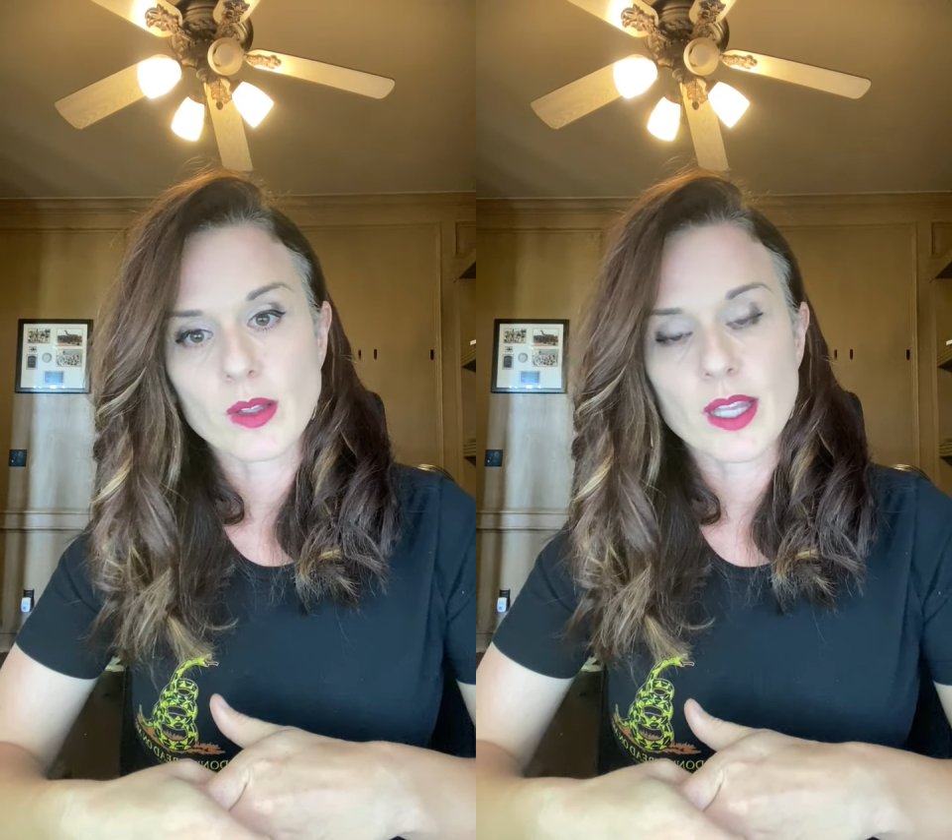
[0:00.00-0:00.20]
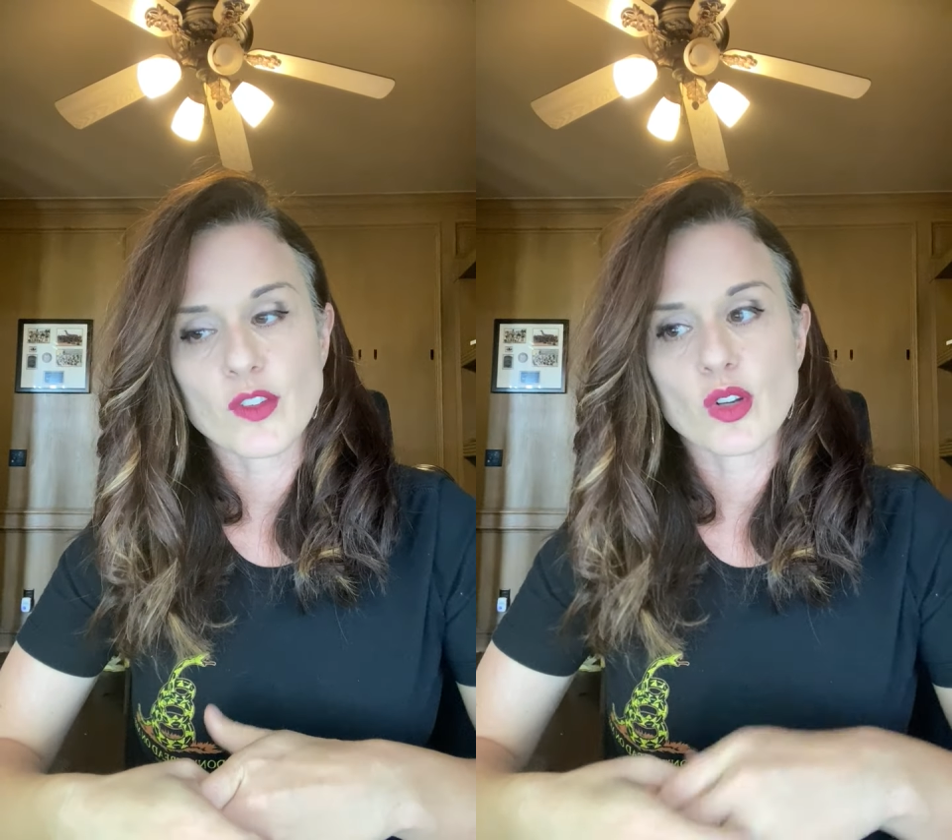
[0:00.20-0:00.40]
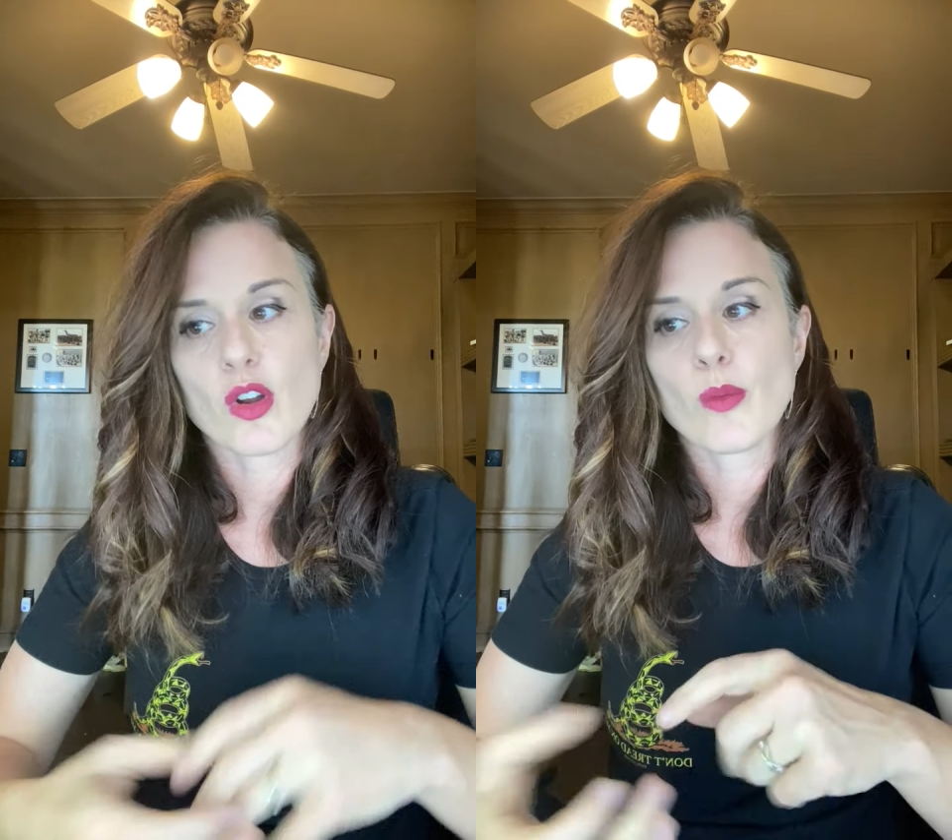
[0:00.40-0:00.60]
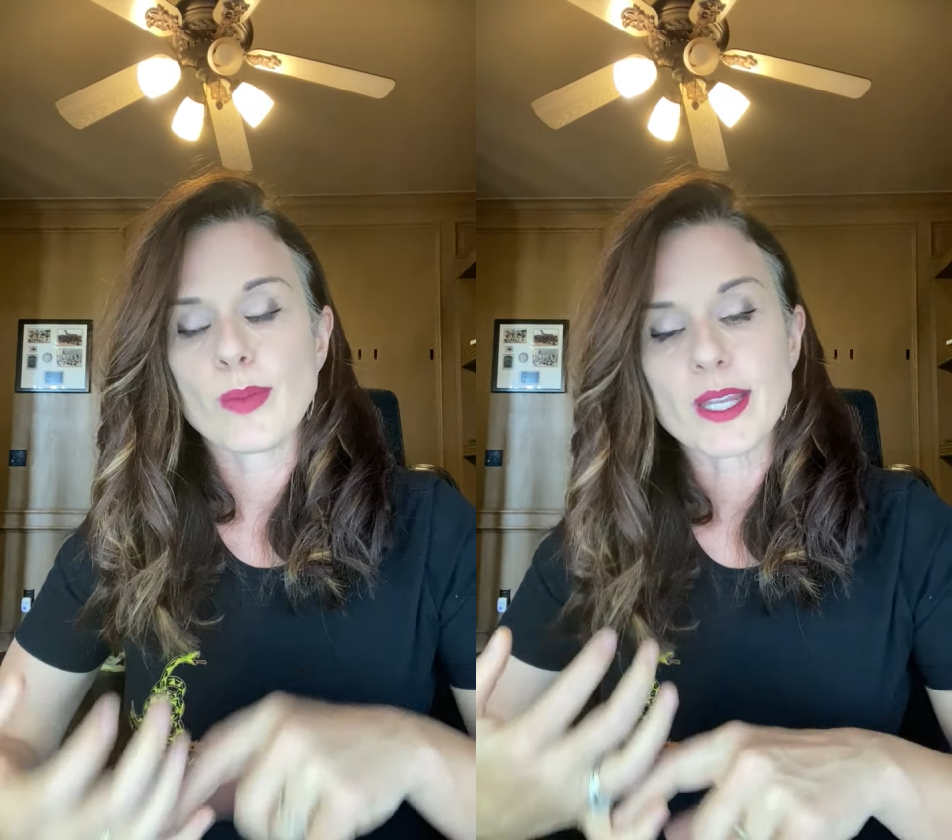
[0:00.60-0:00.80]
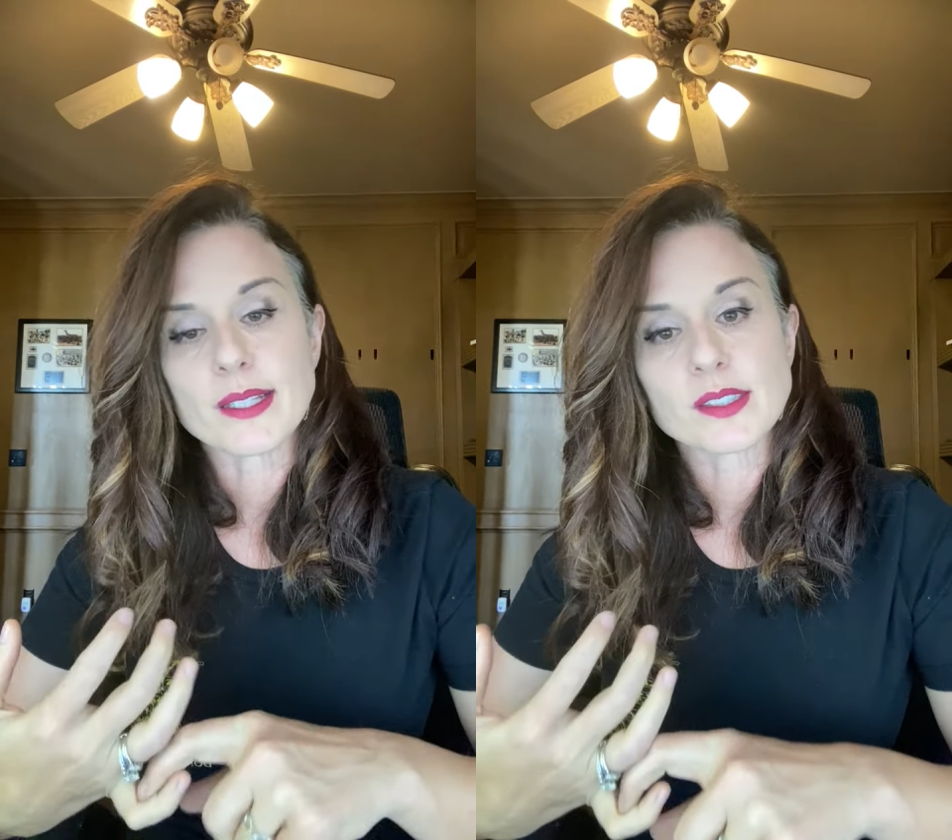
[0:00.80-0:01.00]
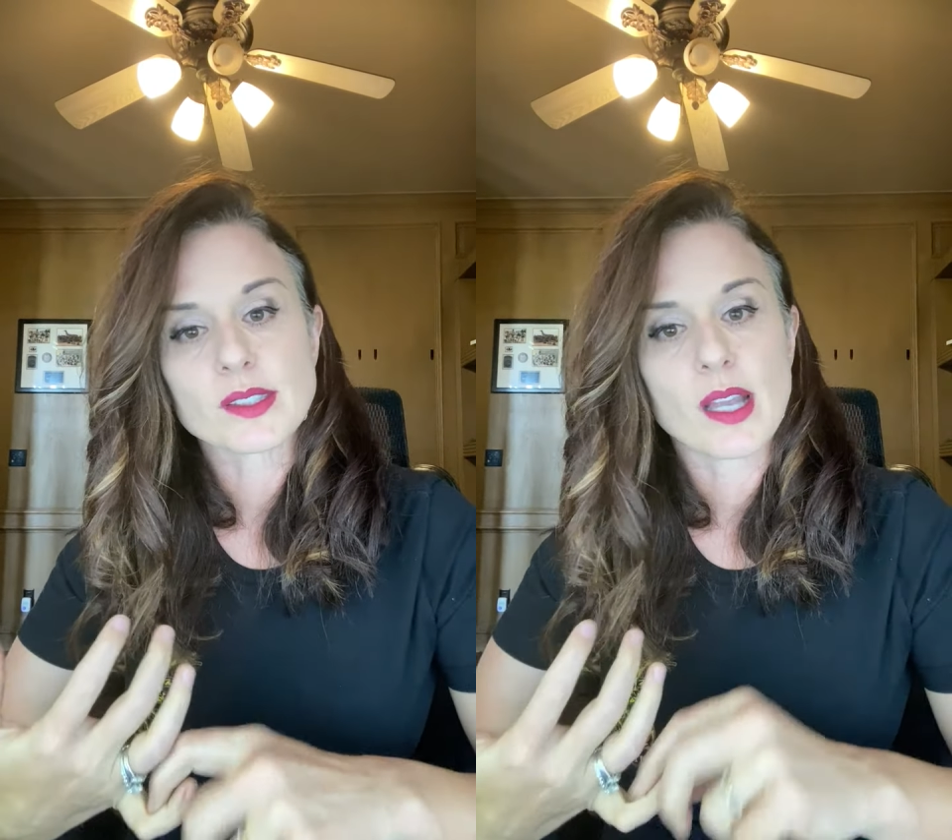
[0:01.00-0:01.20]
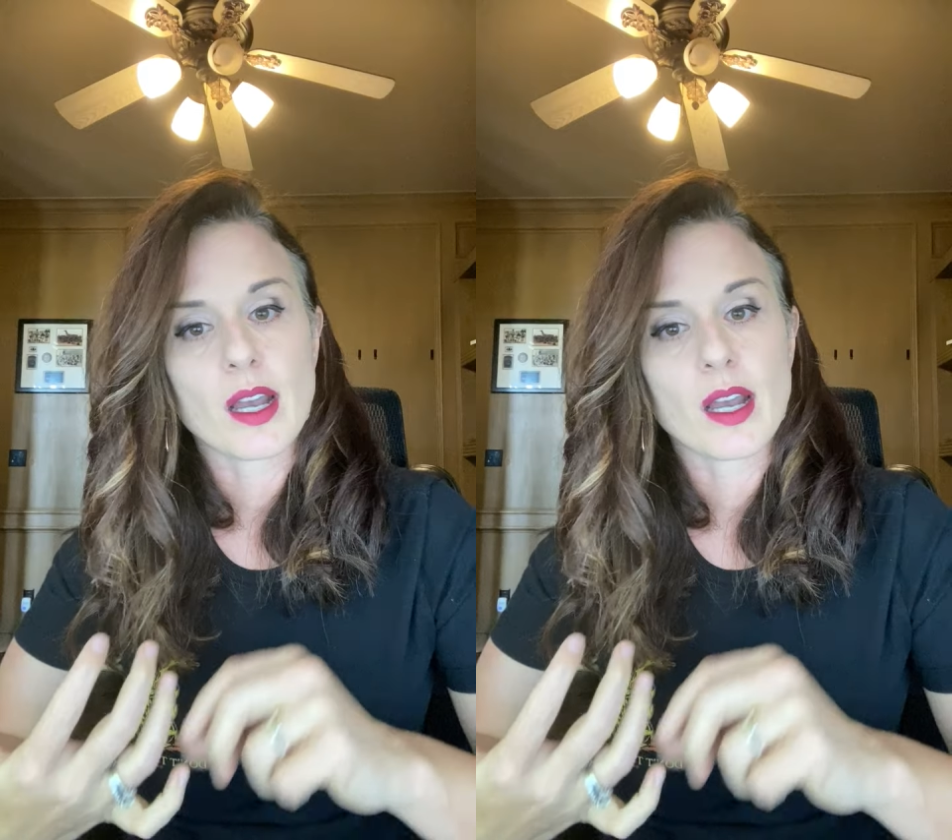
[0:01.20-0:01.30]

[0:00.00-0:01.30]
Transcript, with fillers: If you're obese,